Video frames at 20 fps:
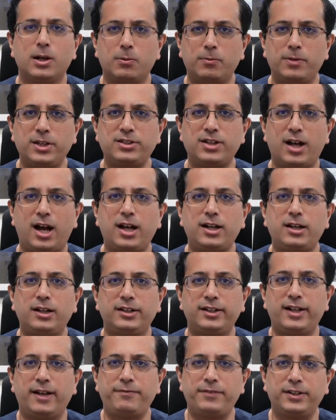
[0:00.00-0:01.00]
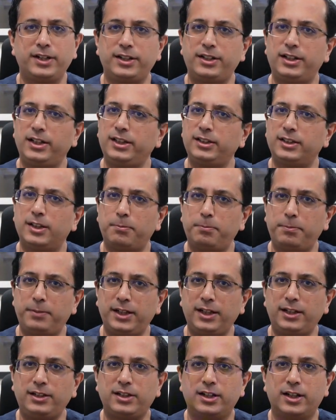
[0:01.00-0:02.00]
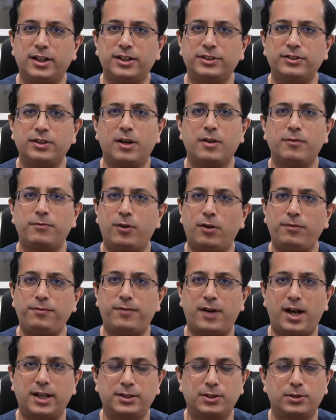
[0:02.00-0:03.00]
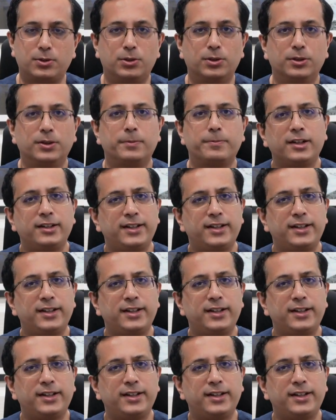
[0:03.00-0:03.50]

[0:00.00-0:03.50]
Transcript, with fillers: which are definitely the peak years for fatherhood.